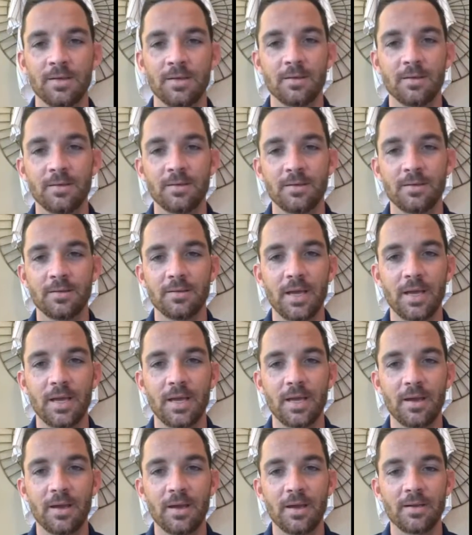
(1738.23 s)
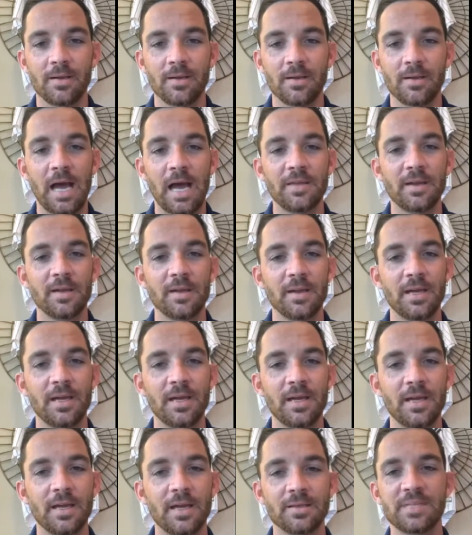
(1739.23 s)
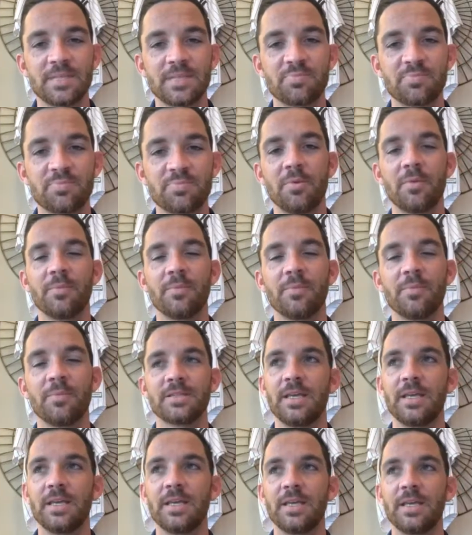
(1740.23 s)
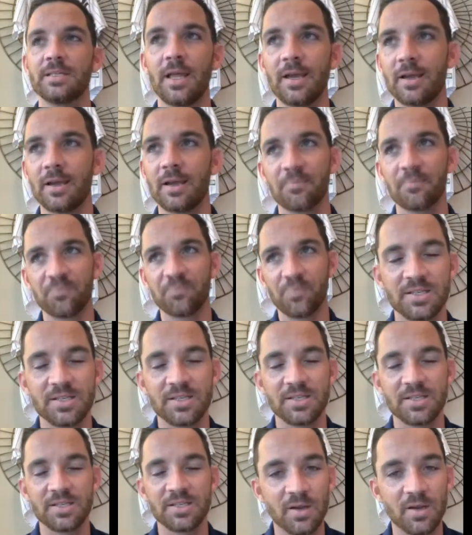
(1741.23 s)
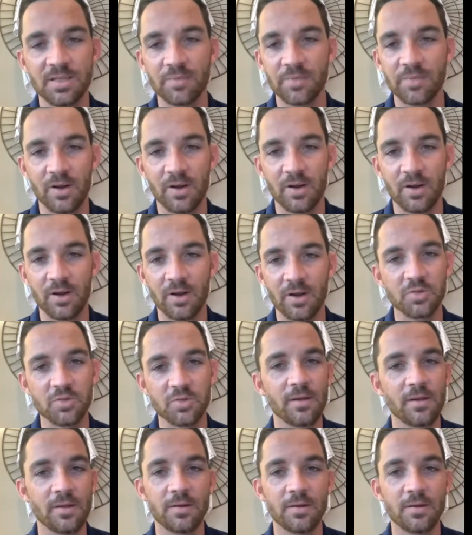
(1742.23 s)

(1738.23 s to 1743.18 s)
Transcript: Yeah, I think his problem is he's I saw something on Twitter the other day.